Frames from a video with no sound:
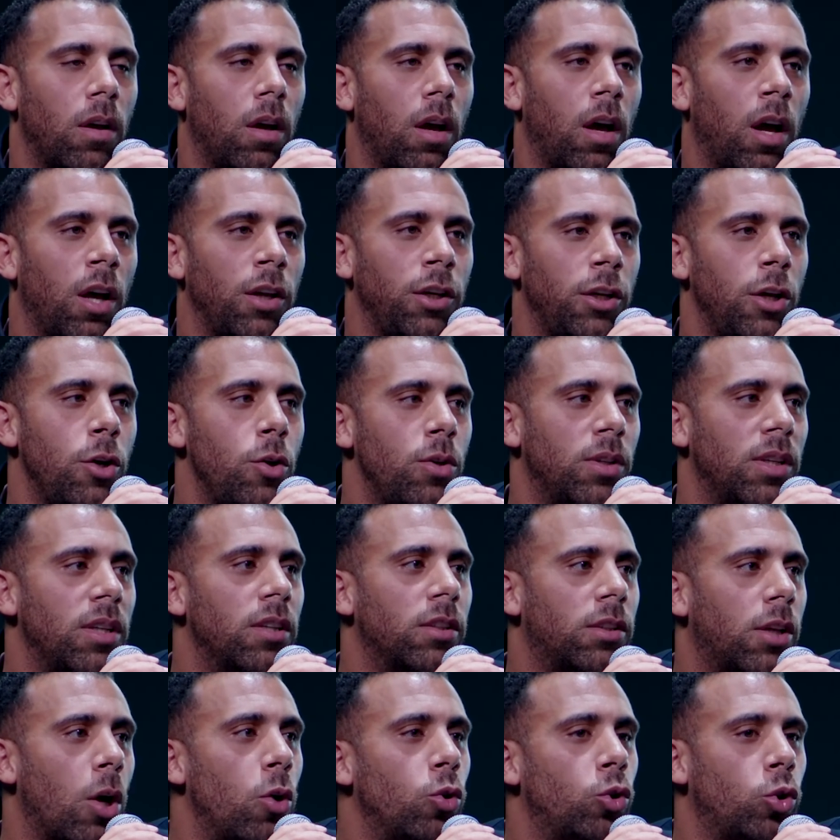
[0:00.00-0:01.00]
are using
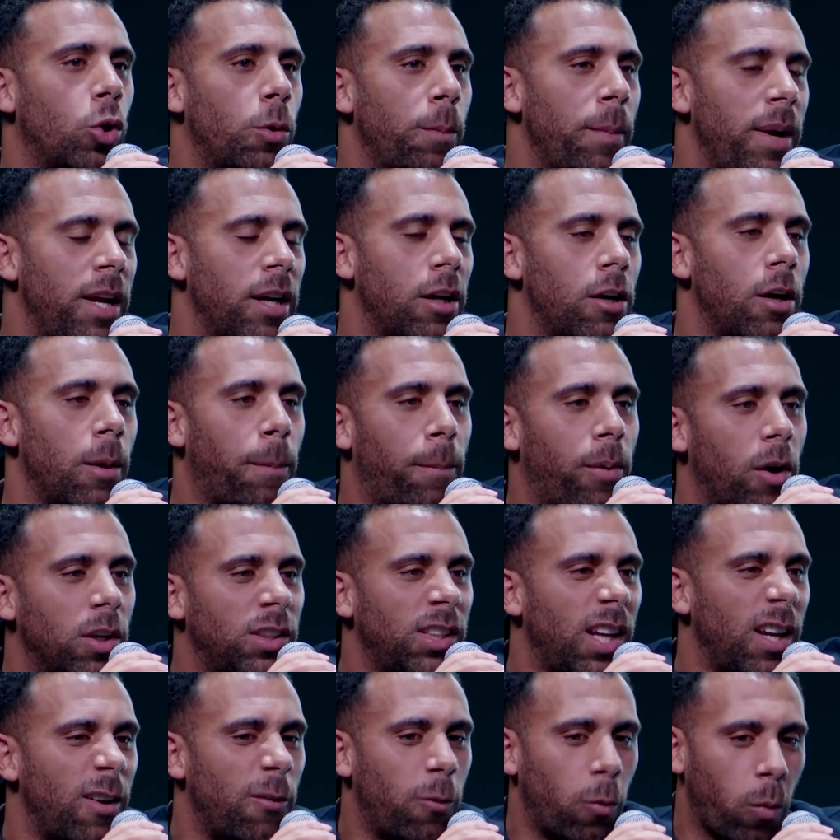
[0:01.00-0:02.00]
social media in a
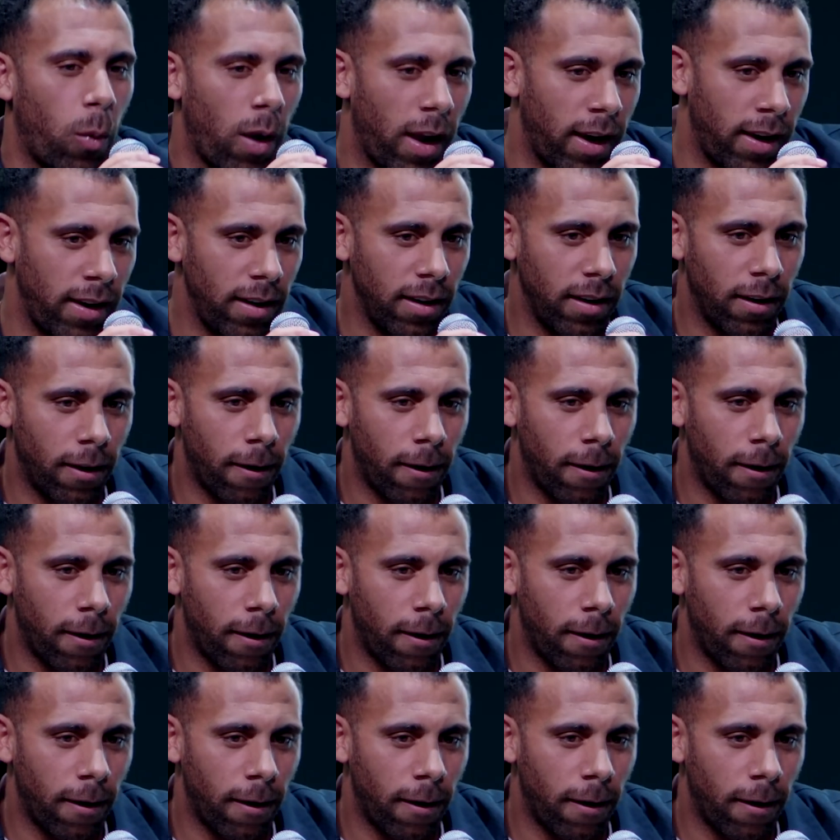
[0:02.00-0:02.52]
positive way